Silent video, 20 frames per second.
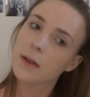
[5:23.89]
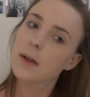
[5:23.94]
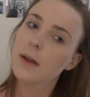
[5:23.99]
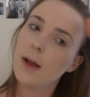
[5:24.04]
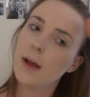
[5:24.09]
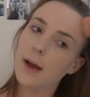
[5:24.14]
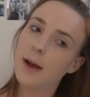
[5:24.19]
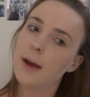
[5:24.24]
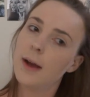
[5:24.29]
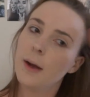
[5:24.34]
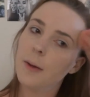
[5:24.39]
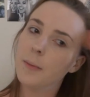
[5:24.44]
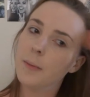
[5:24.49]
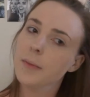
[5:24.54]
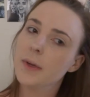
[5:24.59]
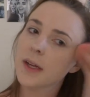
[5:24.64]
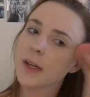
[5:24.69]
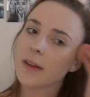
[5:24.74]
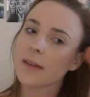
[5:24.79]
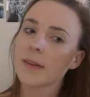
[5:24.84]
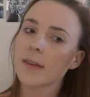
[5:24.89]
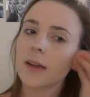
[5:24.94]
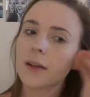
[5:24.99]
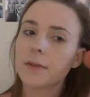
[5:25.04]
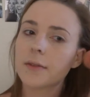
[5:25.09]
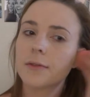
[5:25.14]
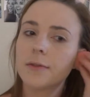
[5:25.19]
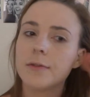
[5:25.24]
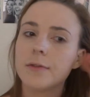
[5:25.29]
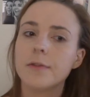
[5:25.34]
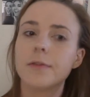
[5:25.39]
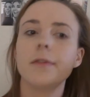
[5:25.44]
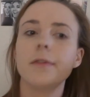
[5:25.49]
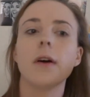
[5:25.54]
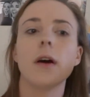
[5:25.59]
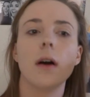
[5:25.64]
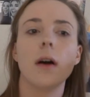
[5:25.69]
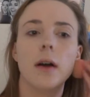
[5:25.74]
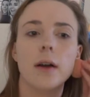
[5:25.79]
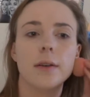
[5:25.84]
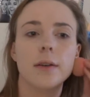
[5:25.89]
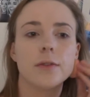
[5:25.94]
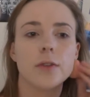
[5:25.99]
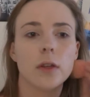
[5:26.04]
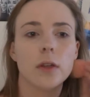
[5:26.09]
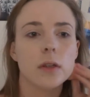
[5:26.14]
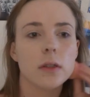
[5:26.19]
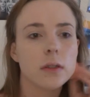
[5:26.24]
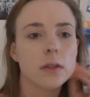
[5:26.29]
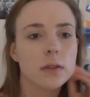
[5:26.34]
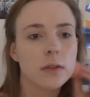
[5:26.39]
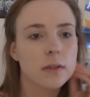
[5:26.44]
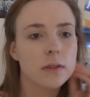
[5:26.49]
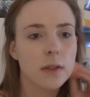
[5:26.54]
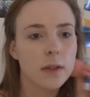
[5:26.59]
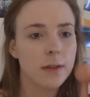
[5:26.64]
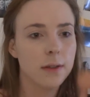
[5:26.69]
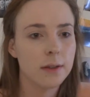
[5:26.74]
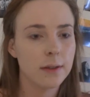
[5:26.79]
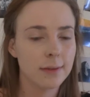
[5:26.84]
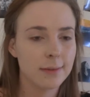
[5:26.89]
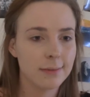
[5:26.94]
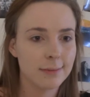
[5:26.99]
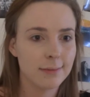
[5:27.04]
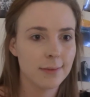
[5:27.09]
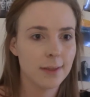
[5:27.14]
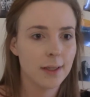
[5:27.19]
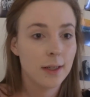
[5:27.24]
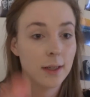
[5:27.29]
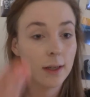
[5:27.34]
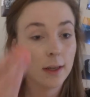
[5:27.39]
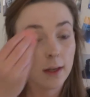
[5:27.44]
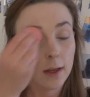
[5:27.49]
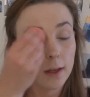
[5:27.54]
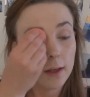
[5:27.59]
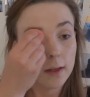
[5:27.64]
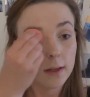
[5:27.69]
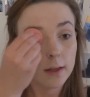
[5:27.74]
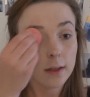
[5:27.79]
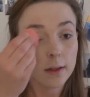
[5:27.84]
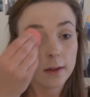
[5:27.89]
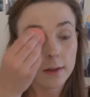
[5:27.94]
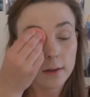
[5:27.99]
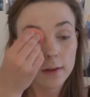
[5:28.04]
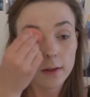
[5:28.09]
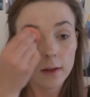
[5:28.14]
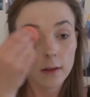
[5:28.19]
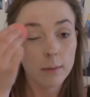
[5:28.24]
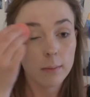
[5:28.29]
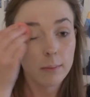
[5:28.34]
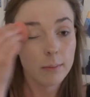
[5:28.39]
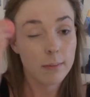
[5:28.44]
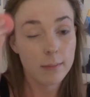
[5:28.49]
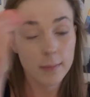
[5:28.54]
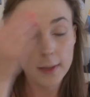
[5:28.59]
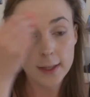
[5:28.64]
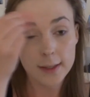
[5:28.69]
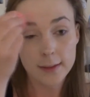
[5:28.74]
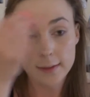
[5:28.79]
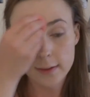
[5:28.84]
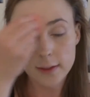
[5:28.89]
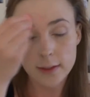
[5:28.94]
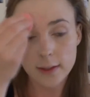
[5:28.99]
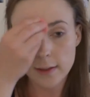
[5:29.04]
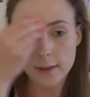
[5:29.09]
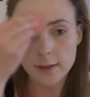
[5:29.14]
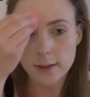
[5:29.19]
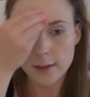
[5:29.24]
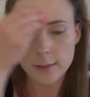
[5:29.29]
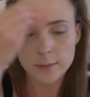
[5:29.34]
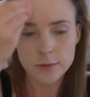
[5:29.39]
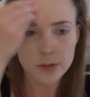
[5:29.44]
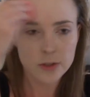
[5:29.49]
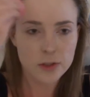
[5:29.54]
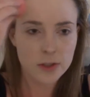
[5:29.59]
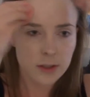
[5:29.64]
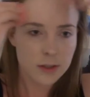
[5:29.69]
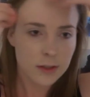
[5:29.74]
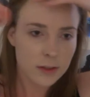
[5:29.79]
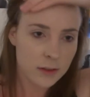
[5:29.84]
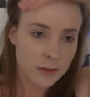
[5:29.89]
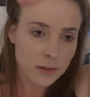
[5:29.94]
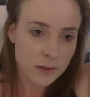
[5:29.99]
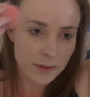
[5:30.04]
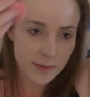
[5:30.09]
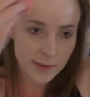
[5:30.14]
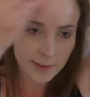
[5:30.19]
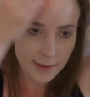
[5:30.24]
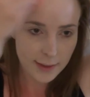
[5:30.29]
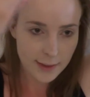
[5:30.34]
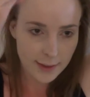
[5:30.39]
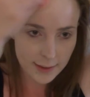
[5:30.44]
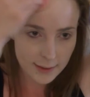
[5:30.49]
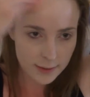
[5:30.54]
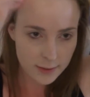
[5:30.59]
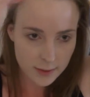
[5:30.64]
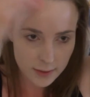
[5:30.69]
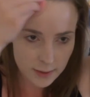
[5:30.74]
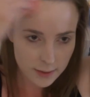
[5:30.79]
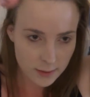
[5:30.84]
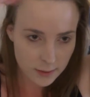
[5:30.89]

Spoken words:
And it's like $5. It's amazing, and I'm just going to use that